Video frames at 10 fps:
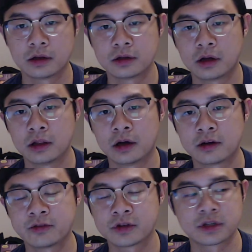a lot of
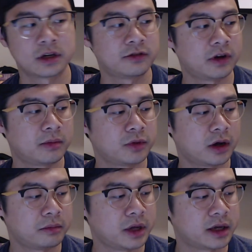the stuff I'm
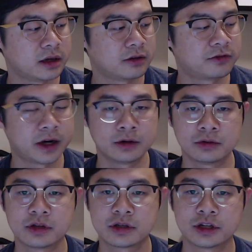not making a final
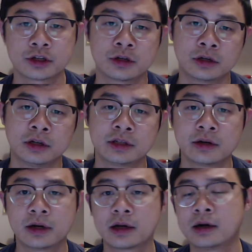decision on until
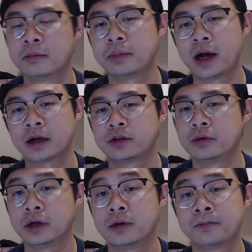I come back to
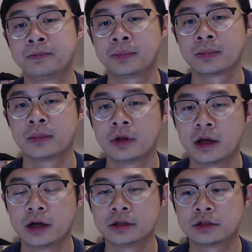it
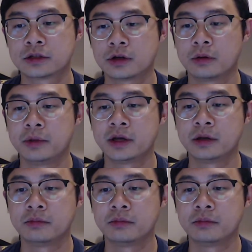and start making